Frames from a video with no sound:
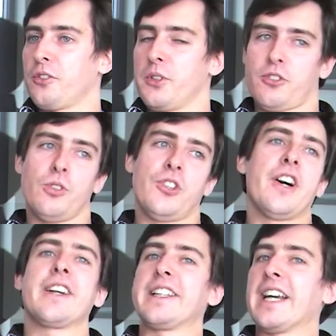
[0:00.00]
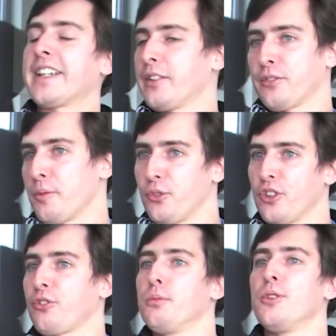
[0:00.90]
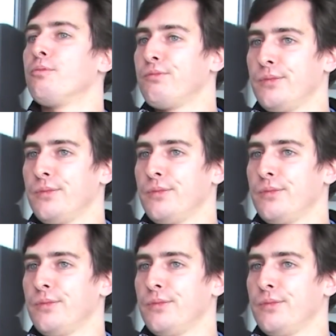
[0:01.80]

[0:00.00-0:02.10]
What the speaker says: so it's called iReactiveCobservable.